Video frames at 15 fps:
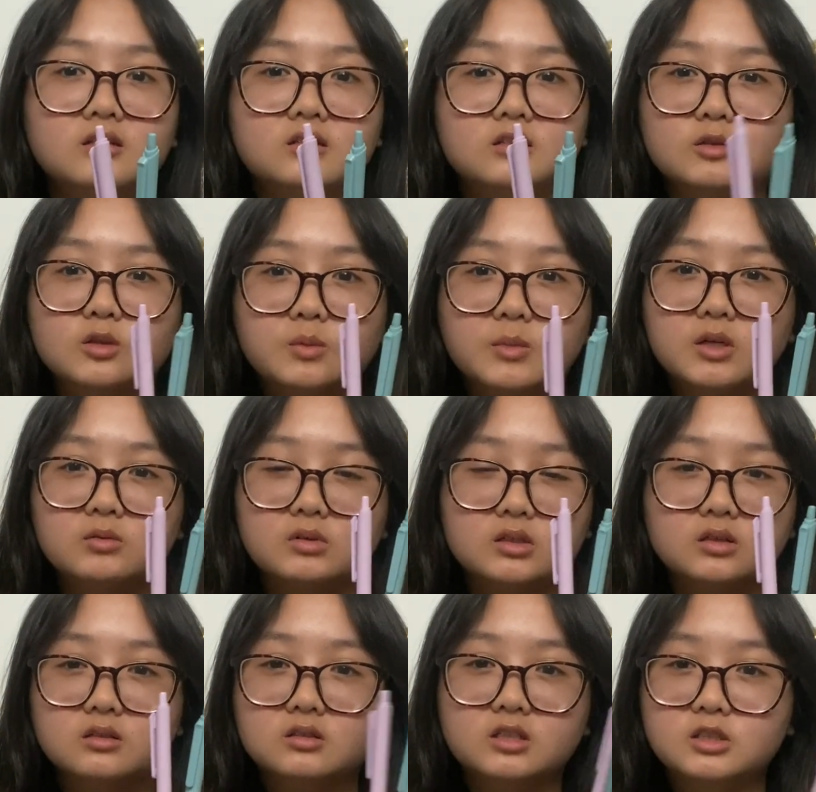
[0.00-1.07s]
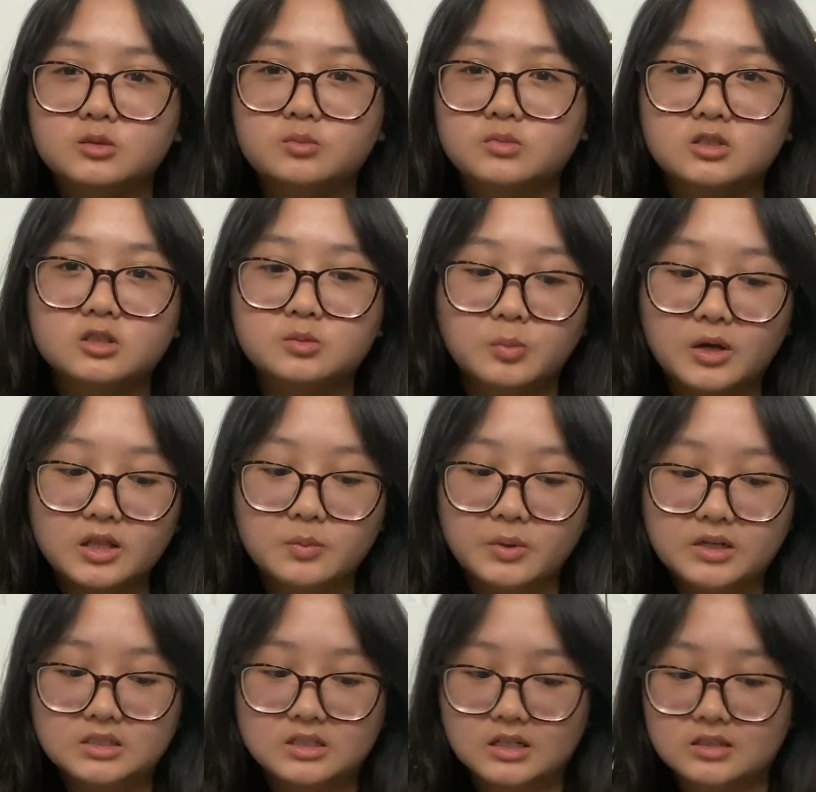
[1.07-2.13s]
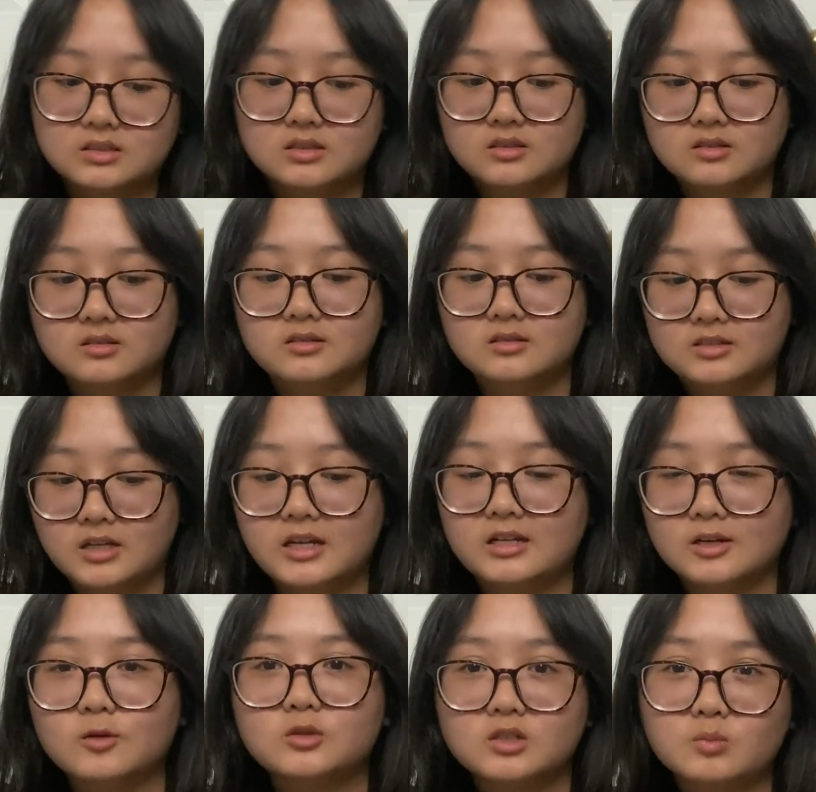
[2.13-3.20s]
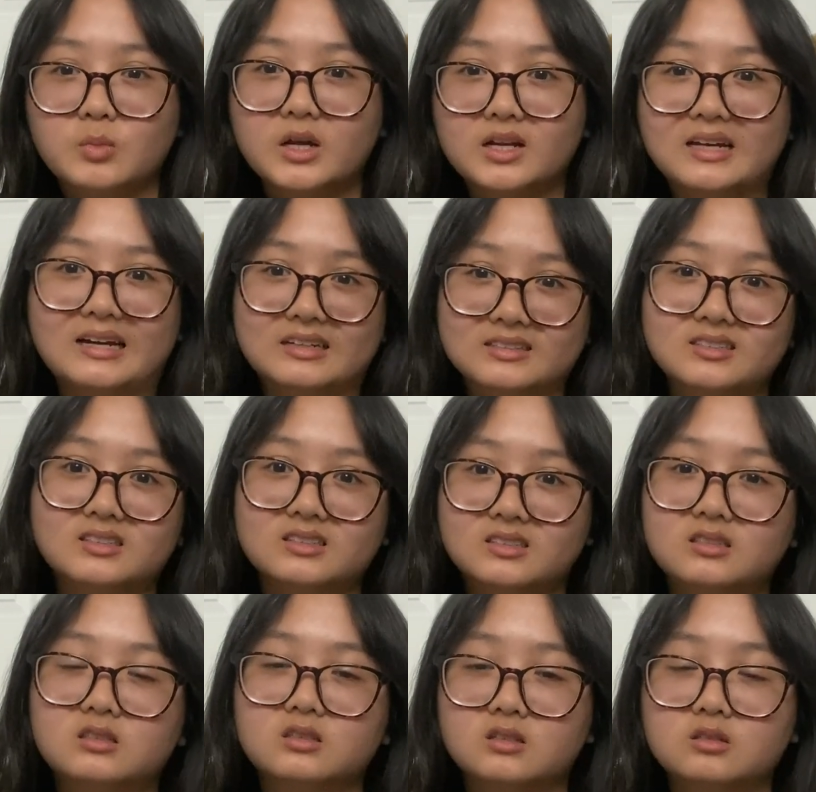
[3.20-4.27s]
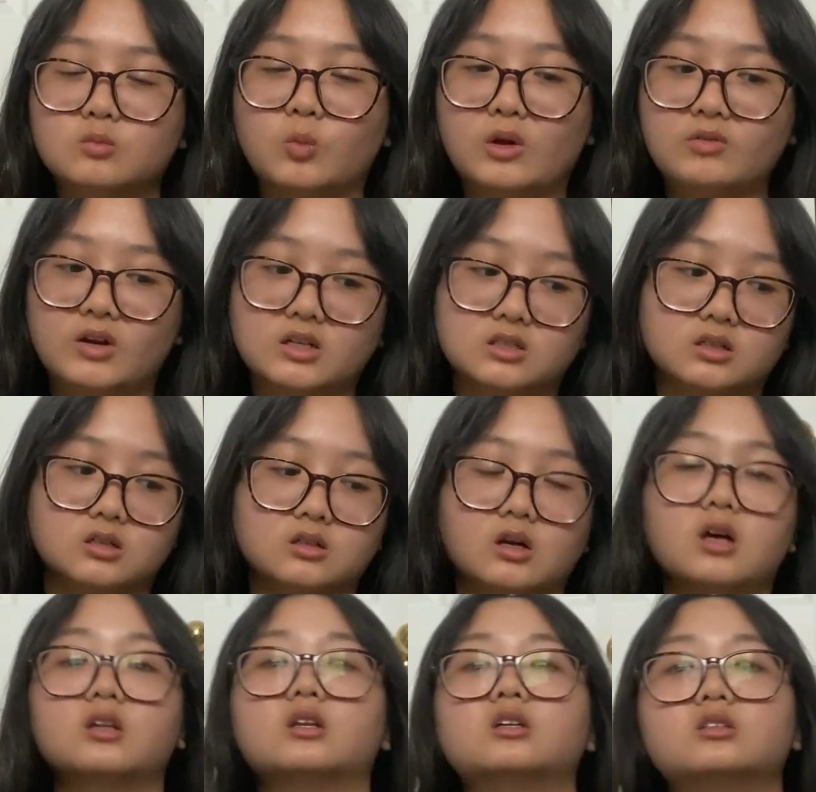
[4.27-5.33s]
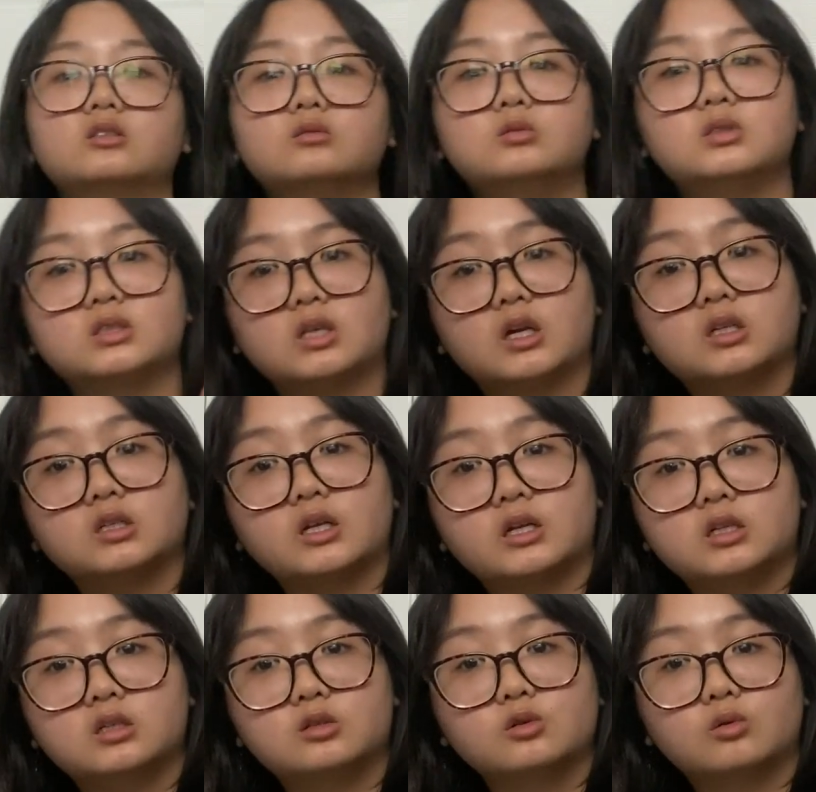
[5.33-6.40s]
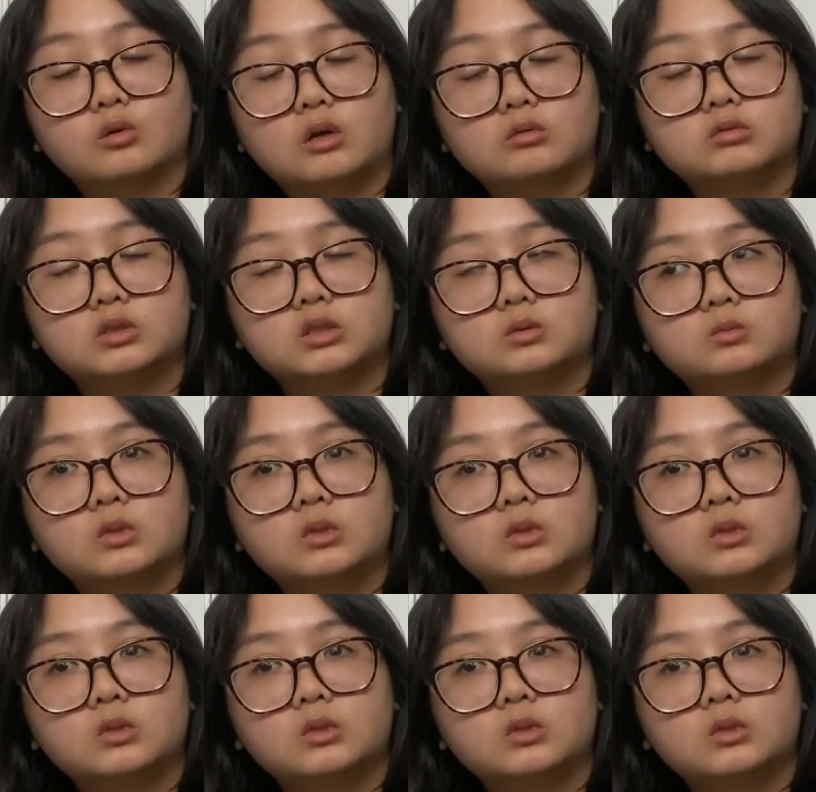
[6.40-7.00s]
do them anyway. Just buy the pens, guys. Take notes in pen, guys. It's way faster. Unless you decide to take digital notes.